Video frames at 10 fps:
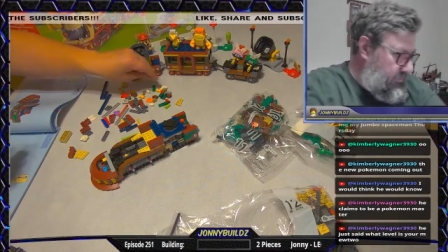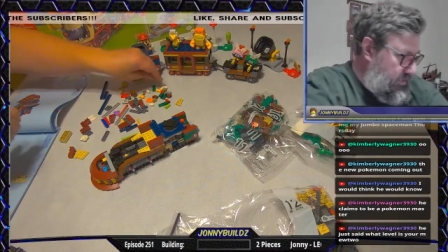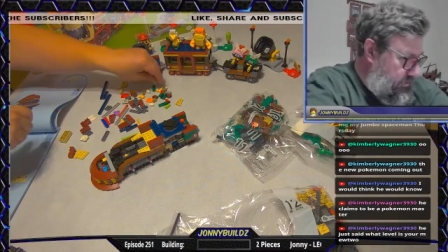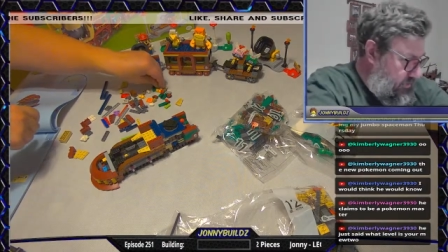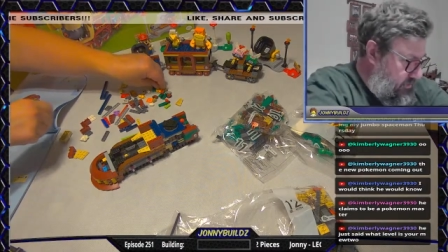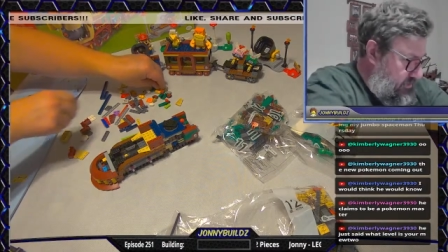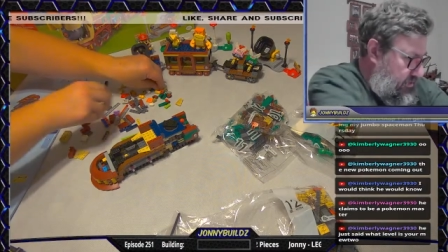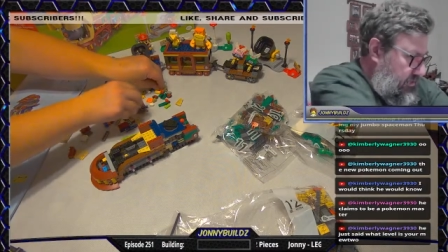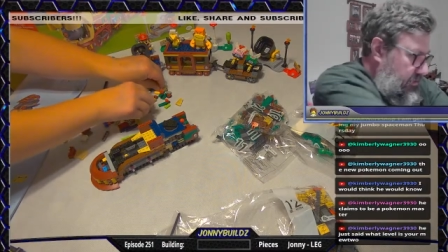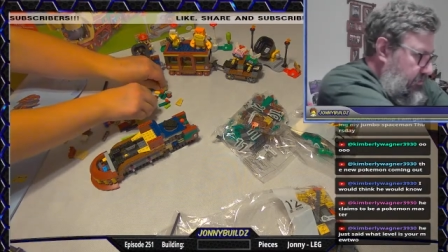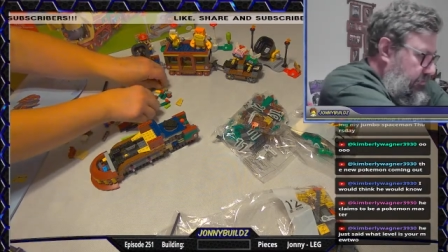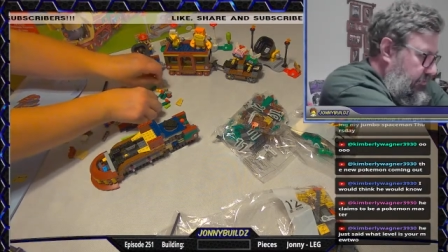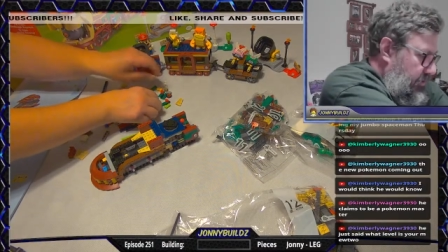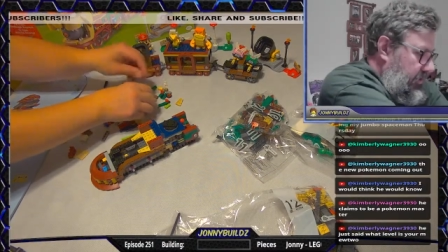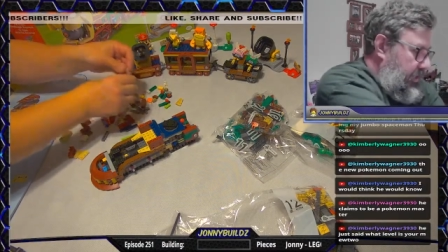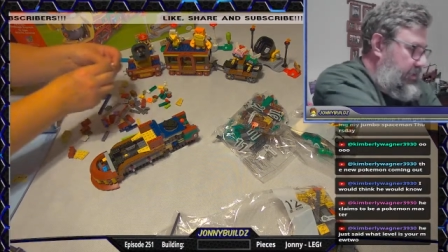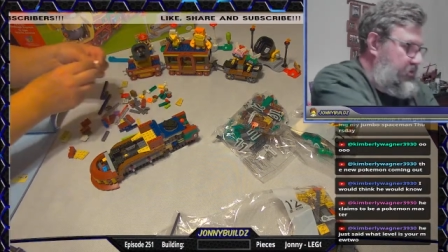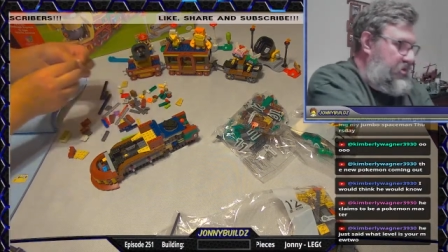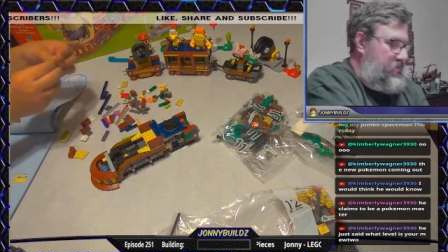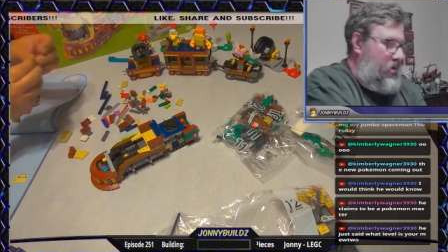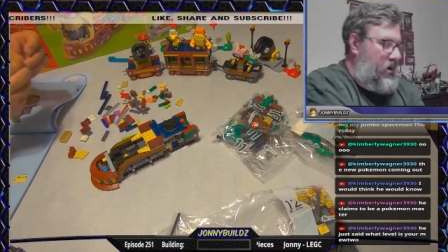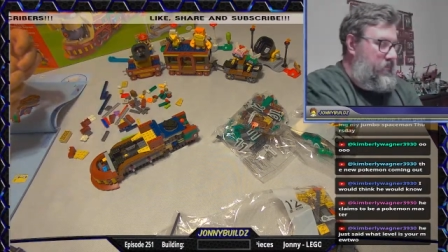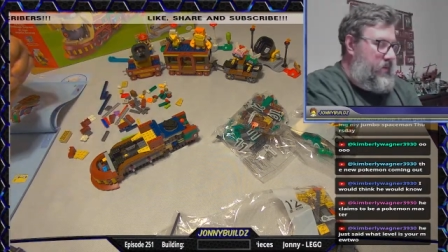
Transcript: This is the front engine part.